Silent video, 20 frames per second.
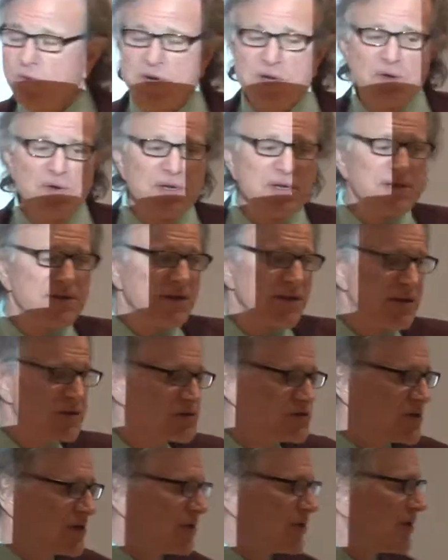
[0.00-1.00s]
we're going to the
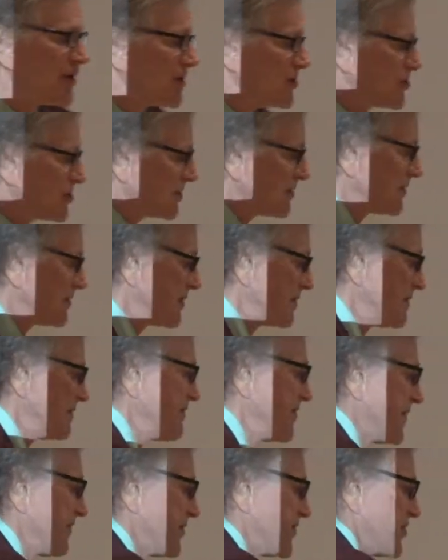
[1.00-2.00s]
next generation,
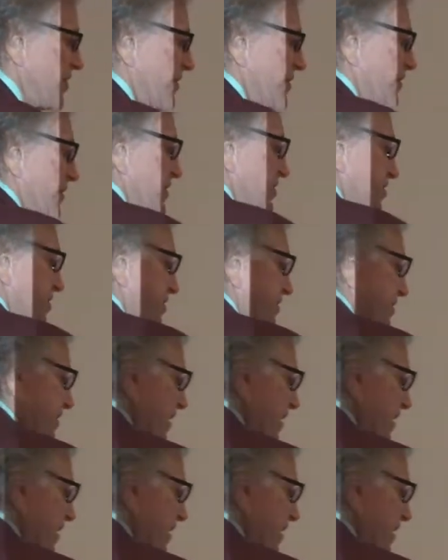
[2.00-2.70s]
5th generation